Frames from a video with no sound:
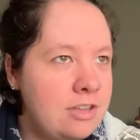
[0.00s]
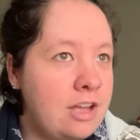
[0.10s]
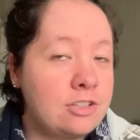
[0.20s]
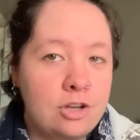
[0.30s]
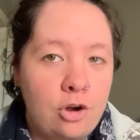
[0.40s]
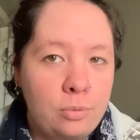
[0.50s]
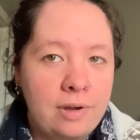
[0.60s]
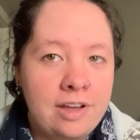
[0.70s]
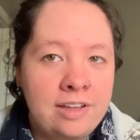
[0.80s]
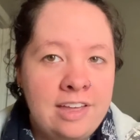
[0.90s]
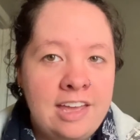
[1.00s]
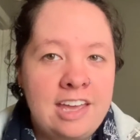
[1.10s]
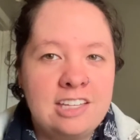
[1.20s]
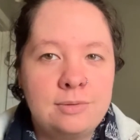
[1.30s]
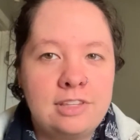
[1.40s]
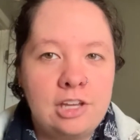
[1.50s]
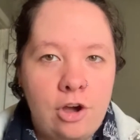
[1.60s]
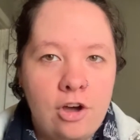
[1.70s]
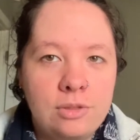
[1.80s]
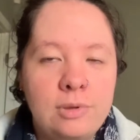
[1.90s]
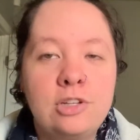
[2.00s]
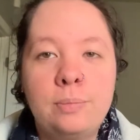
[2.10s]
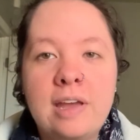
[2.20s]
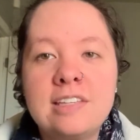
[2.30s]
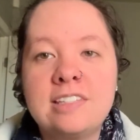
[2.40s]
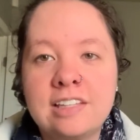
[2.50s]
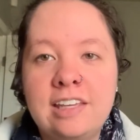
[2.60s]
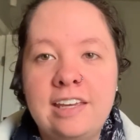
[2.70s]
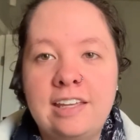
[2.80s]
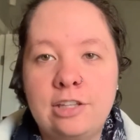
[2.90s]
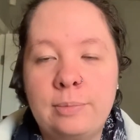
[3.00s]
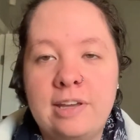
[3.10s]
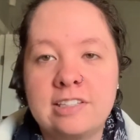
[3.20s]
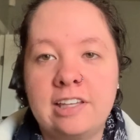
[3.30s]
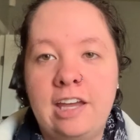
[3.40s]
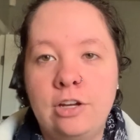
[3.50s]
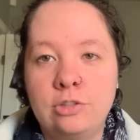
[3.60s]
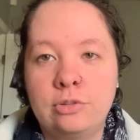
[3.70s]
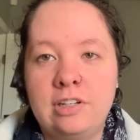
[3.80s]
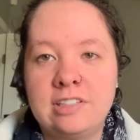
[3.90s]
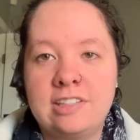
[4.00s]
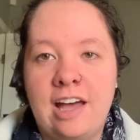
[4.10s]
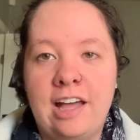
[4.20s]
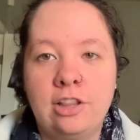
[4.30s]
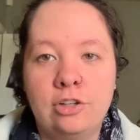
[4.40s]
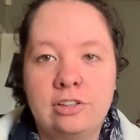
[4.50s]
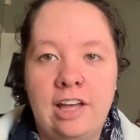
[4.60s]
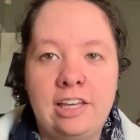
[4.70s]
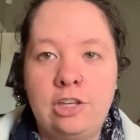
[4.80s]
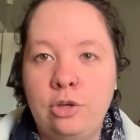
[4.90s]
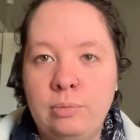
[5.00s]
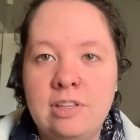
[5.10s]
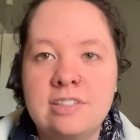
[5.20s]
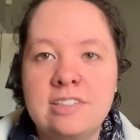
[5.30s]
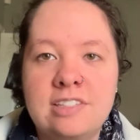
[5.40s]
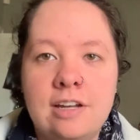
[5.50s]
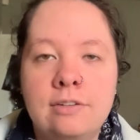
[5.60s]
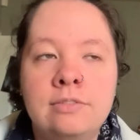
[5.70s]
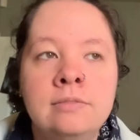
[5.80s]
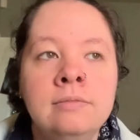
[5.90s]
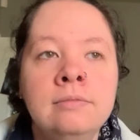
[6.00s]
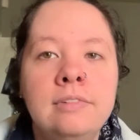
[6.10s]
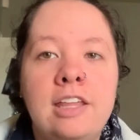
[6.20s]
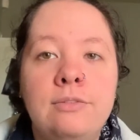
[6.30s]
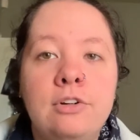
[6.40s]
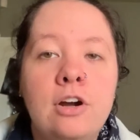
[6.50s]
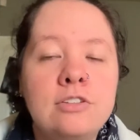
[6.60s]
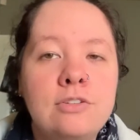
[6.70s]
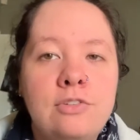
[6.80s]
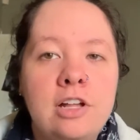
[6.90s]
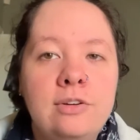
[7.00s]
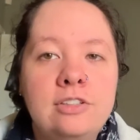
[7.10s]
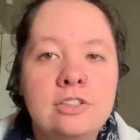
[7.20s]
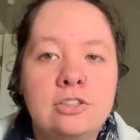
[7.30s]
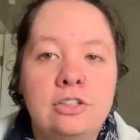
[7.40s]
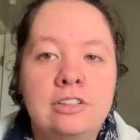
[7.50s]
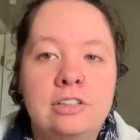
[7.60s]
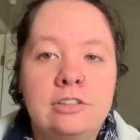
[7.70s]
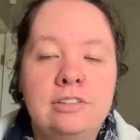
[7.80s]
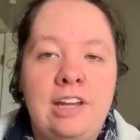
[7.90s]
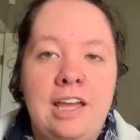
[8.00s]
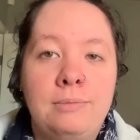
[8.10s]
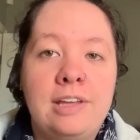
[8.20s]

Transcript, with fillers: Automa is what they call them, but they're basically, they're basically androids that look like humans and stuff. And then we're also following this girl named